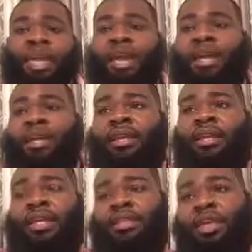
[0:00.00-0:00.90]
And
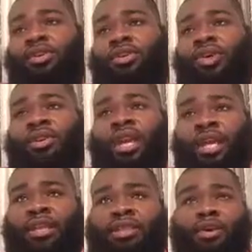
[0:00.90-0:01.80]
next thing you know,
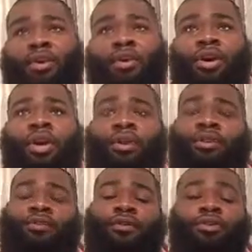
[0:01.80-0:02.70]
Candace called
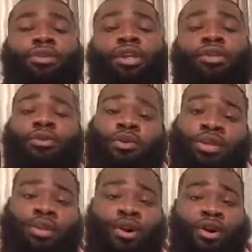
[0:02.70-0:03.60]
Erica's phone. She ignores
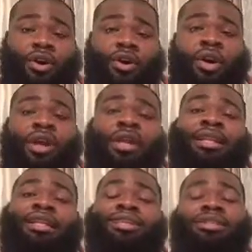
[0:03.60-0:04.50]
her call.
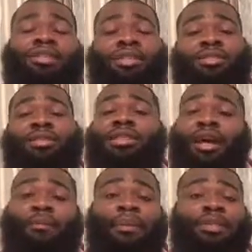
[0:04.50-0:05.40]
Then she sends her a
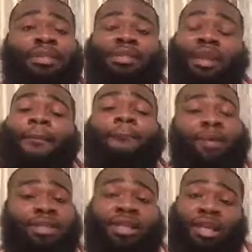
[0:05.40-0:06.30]
text basically saying,
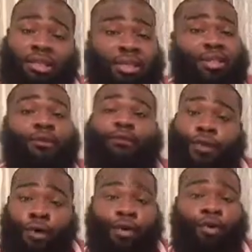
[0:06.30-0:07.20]
bitch, answer this
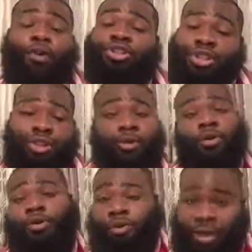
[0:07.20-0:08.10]
phone or shit
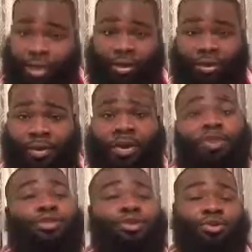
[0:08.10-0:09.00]
gonna go down.
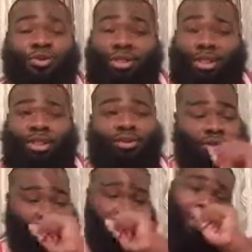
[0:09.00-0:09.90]
So she
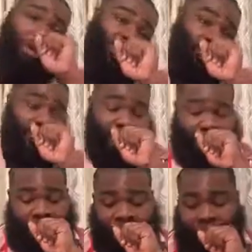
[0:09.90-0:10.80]
calls her back.